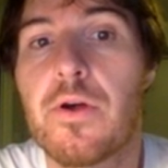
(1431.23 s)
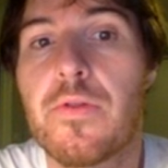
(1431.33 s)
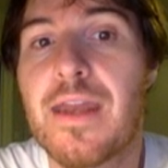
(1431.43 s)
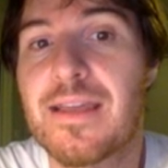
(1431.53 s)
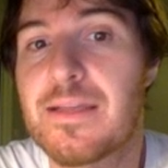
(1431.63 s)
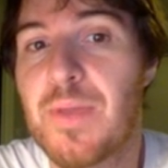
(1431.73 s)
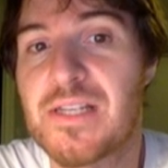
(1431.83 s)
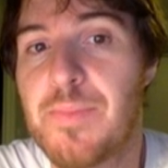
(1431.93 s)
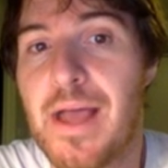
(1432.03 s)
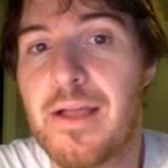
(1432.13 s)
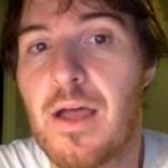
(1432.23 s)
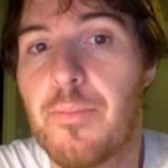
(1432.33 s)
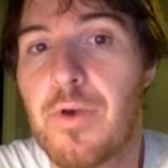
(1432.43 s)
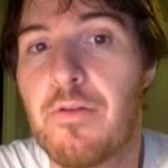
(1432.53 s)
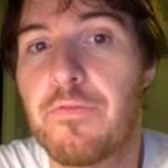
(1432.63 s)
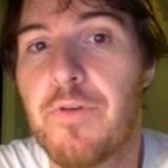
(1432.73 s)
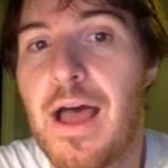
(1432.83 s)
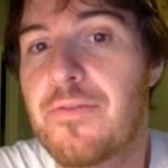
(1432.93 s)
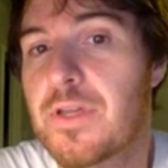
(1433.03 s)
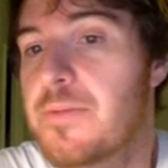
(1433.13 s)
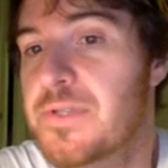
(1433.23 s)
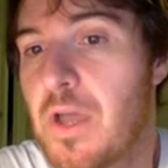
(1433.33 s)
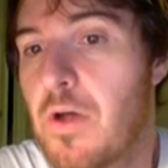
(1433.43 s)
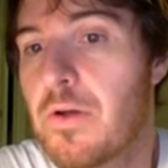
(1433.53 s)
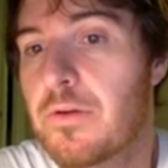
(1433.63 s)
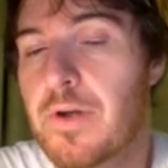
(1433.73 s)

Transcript: and then it picks back up around 5 and keeps going.